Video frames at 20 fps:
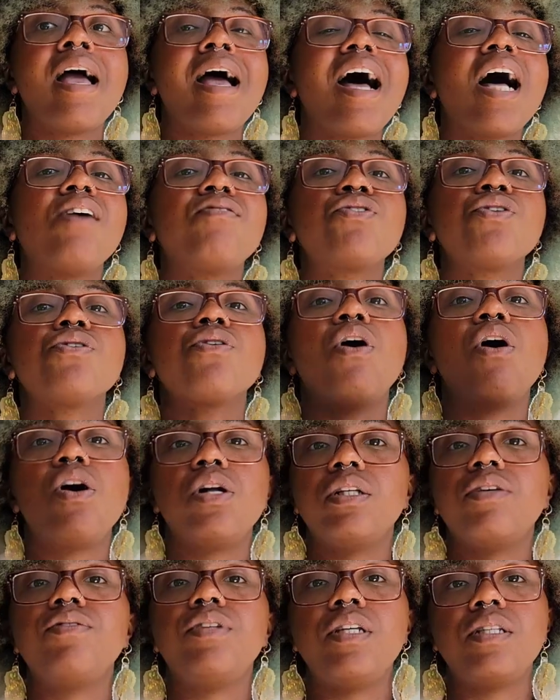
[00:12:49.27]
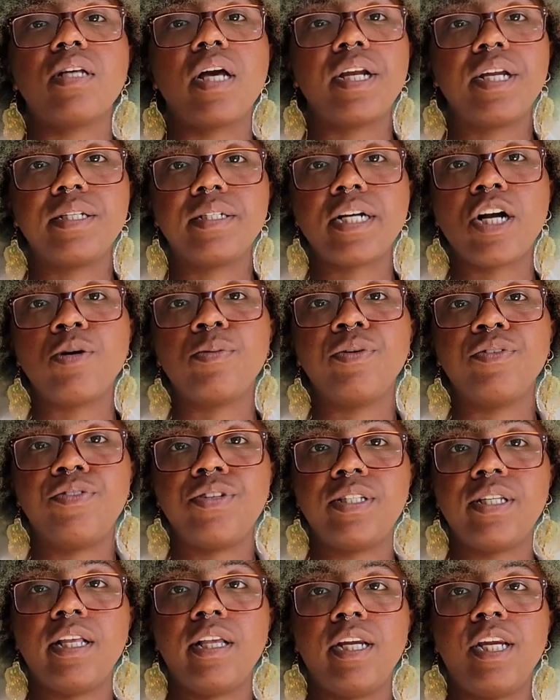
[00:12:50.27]
After all of these undesirable
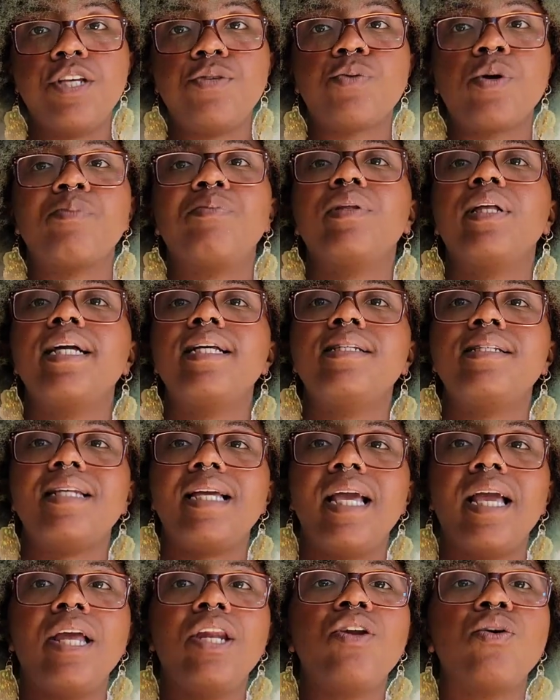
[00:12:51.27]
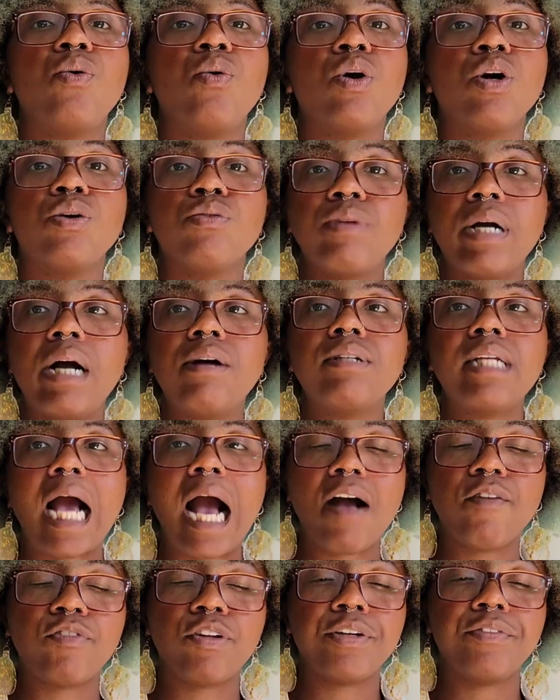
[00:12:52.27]
facilities were placed in or around
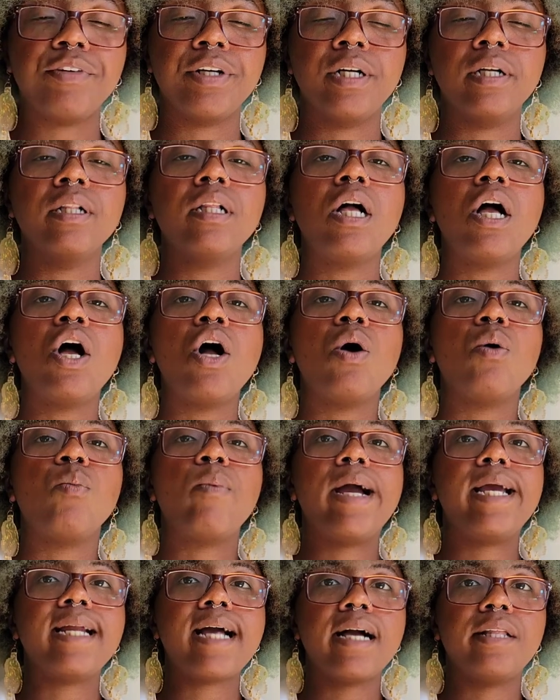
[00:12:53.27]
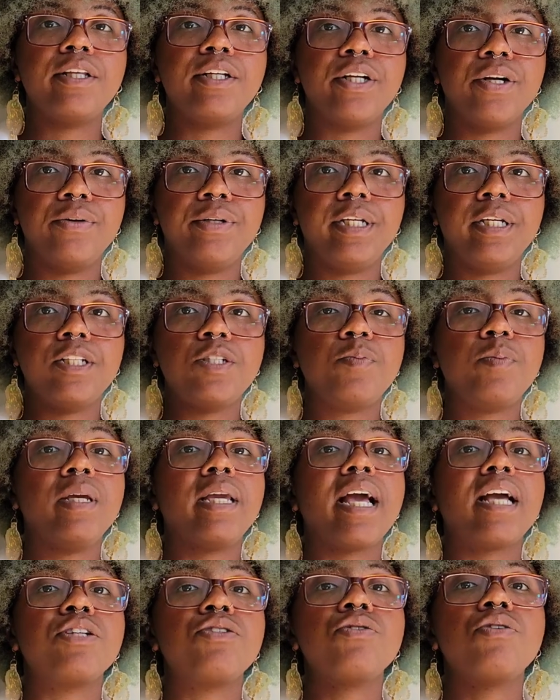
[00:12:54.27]
Africville, white Haligonians
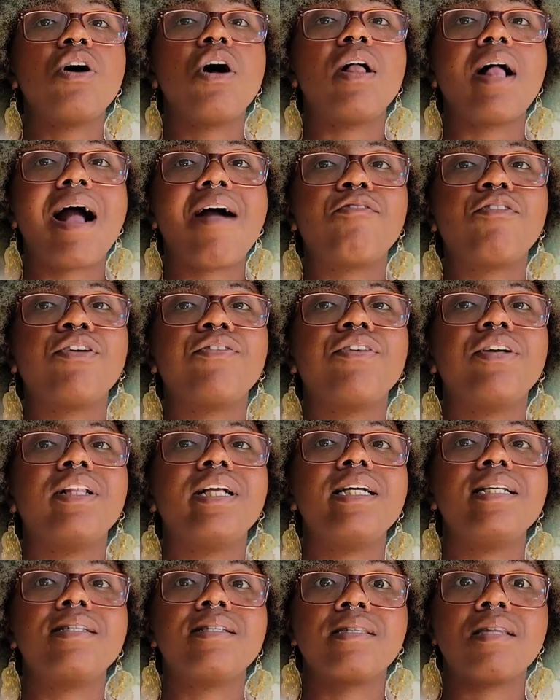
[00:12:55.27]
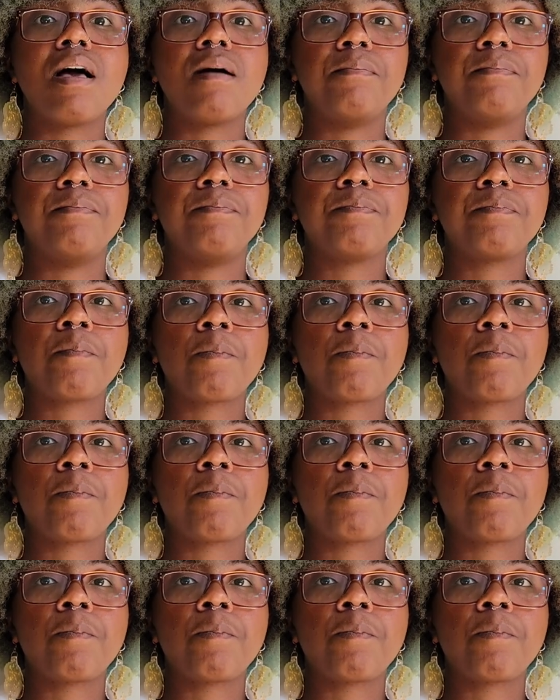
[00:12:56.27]
began to call Africville a slum,